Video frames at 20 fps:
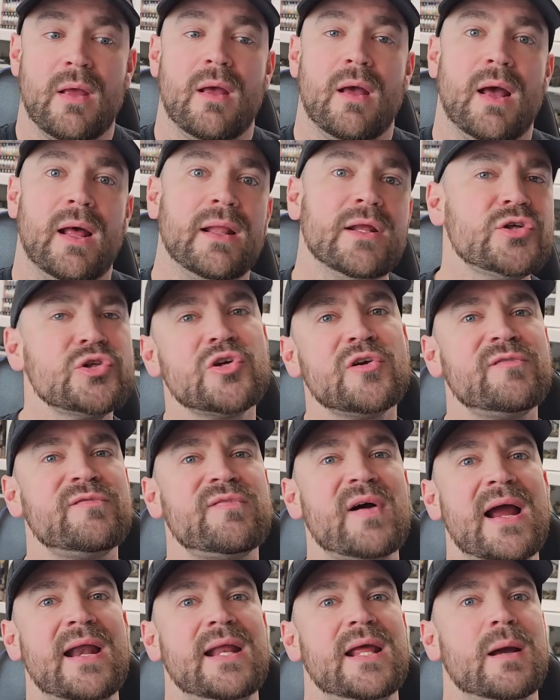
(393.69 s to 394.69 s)
Unless you're
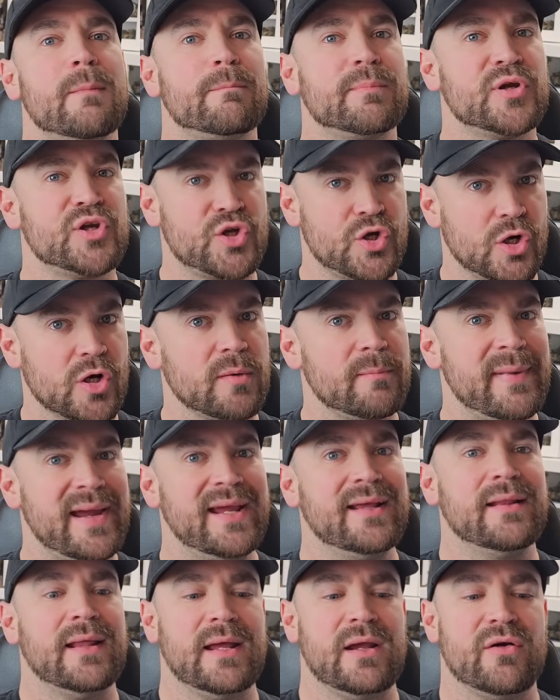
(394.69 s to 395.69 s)
fighting a pure
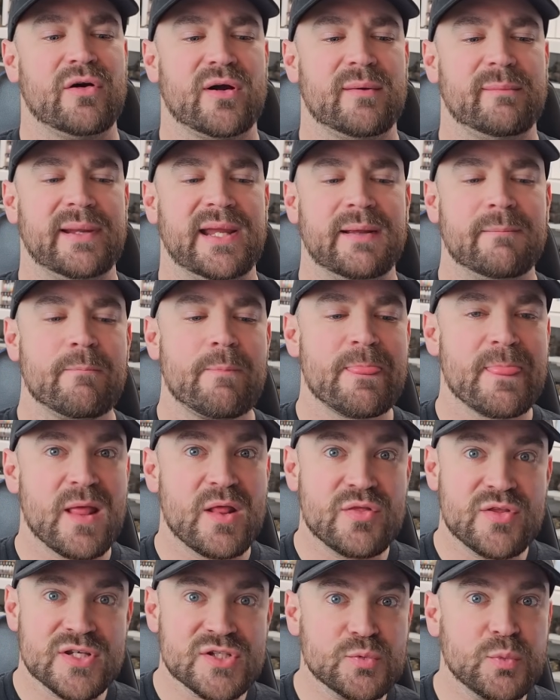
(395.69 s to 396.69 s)
melee army,
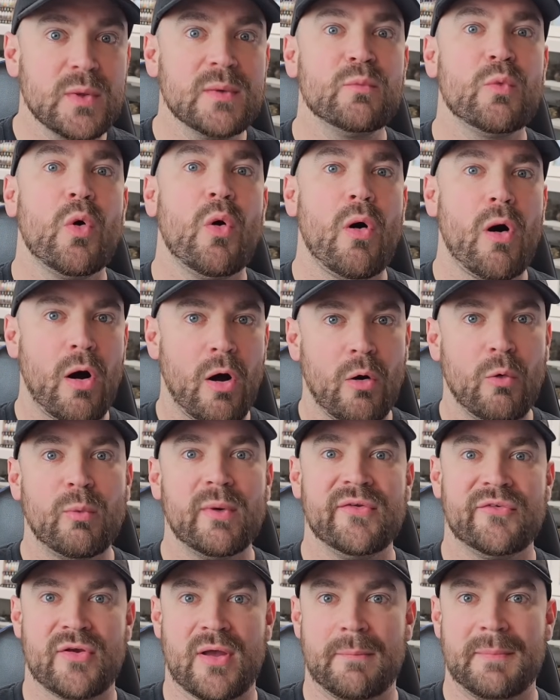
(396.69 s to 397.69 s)
this one will
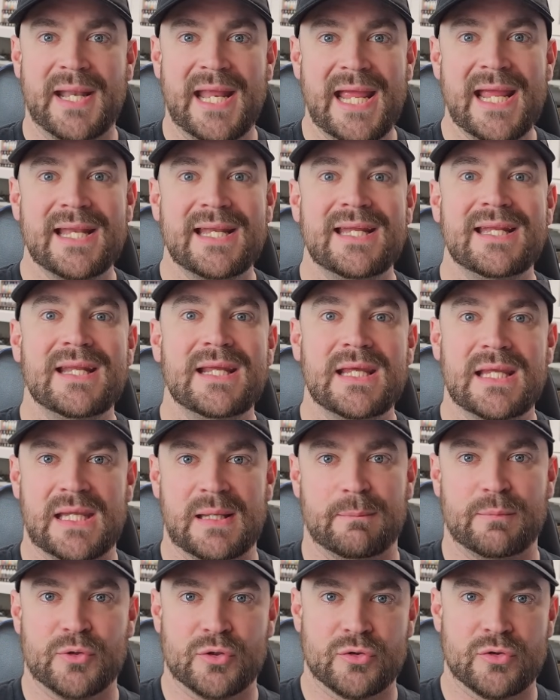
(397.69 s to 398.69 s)
always come in handy to
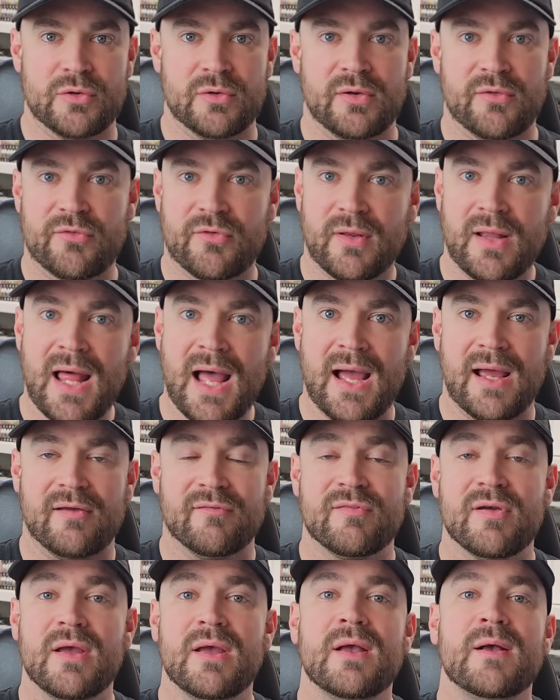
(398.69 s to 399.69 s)
keep your units alive.
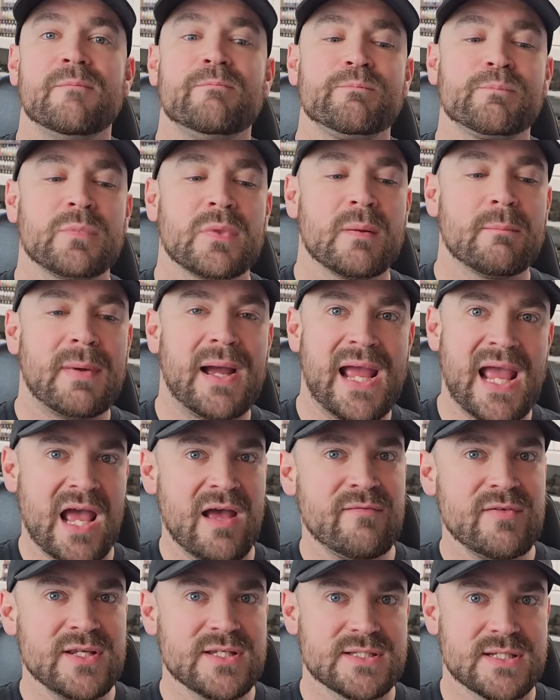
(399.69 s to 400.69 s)
By
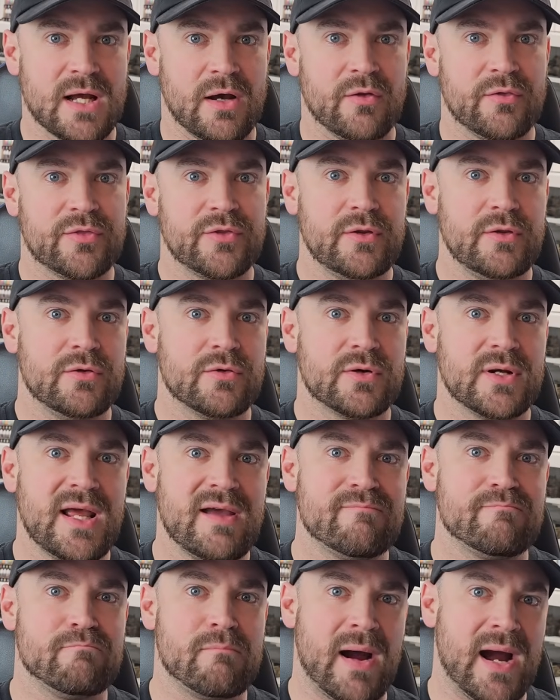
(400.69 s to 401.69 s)
having stealth, you're going to
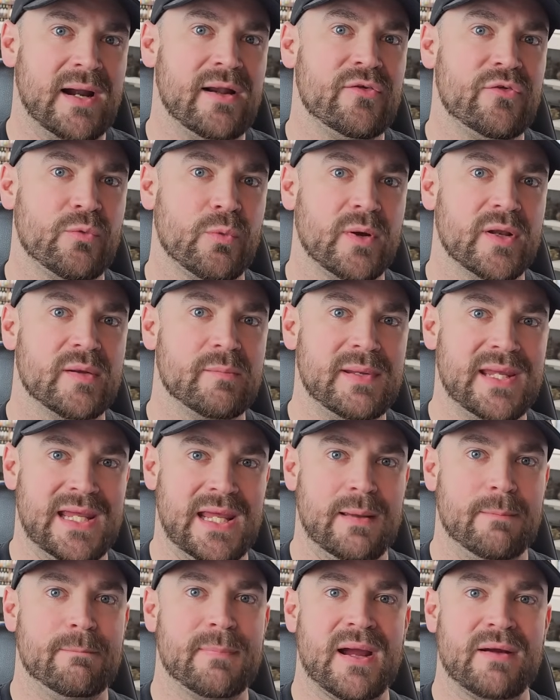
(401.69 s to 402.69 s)
have -1 to be
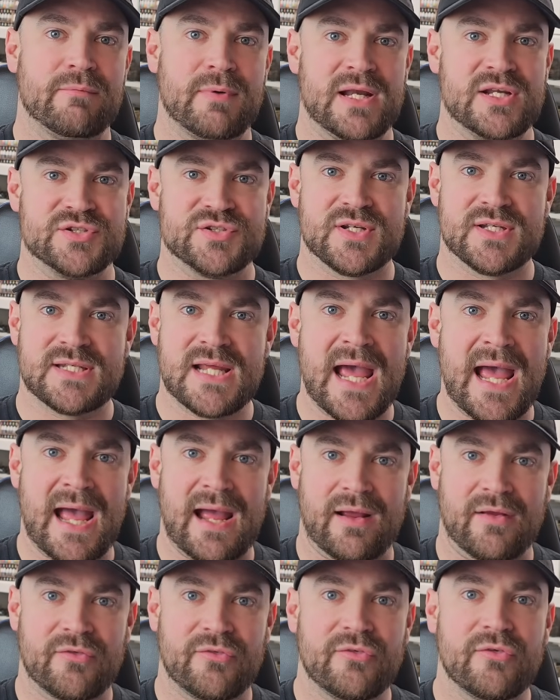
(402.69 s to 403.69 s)
hit by ranged
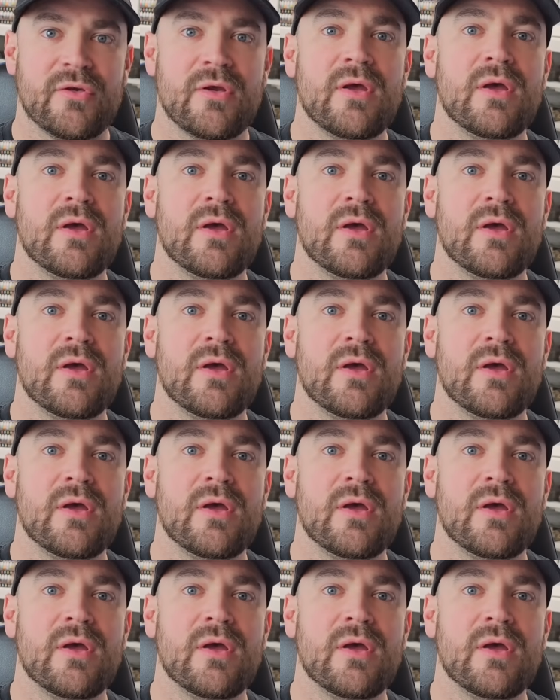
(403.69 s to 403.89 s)
attacks.